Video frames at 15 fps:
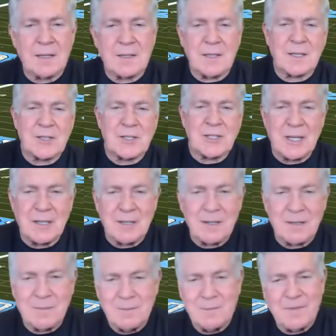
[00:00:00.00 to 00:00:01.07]

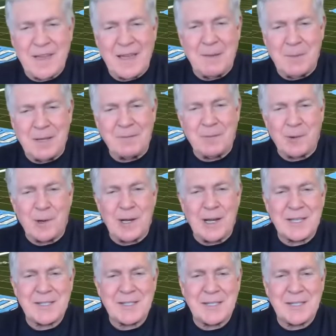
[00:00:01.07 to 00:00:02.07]
extended family for us.